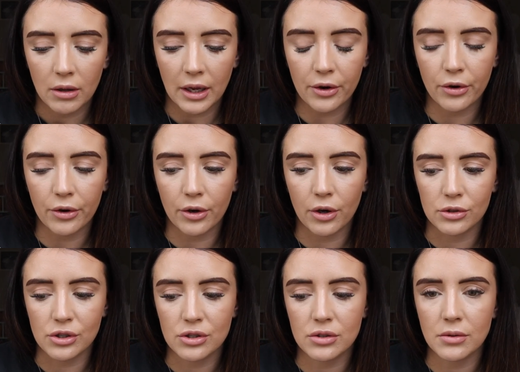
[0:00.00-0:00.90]
I don't
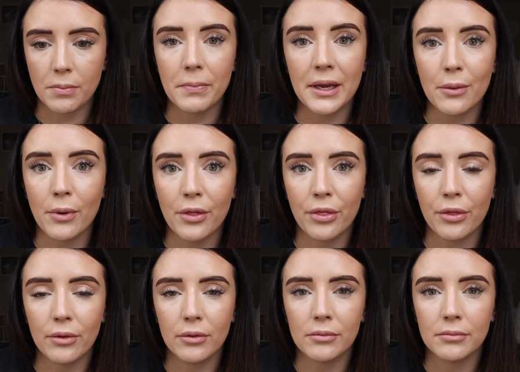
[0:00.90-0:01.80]
know, just to be
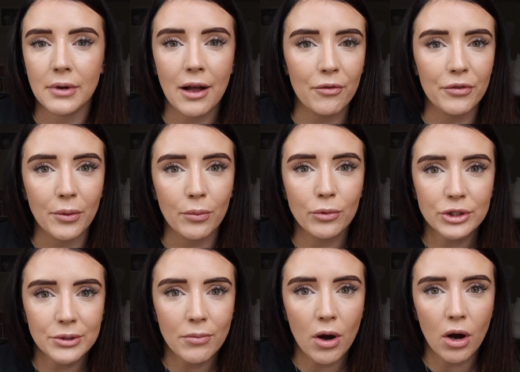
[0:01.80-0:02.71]
with Alfie and
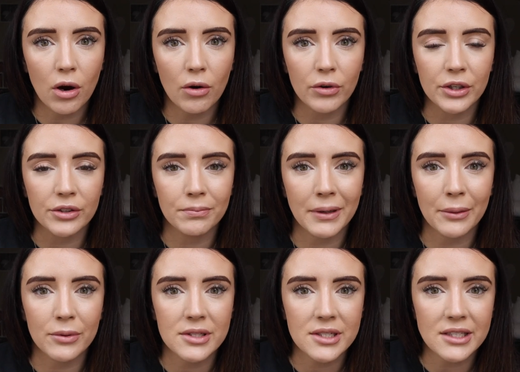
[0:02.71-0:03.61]
Woody more, and
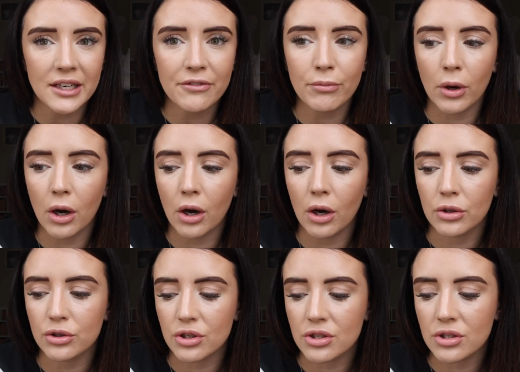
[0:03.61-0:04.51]
be with Steve more,
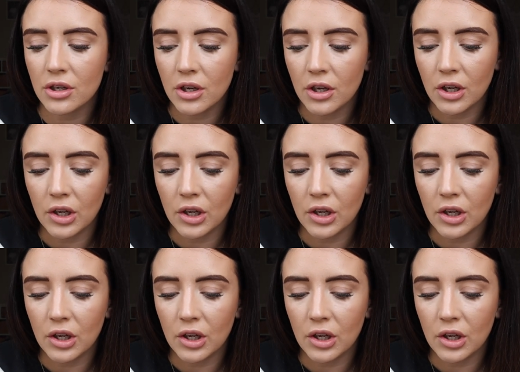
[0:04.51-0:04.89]
and just